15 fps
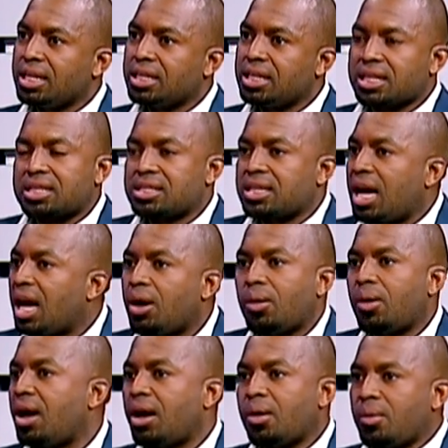that's
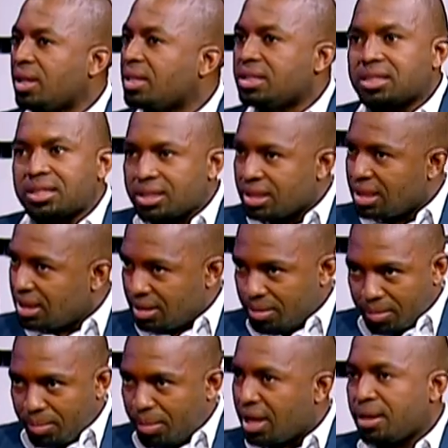how I want
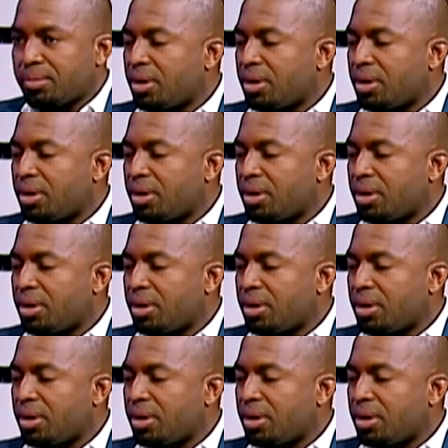my,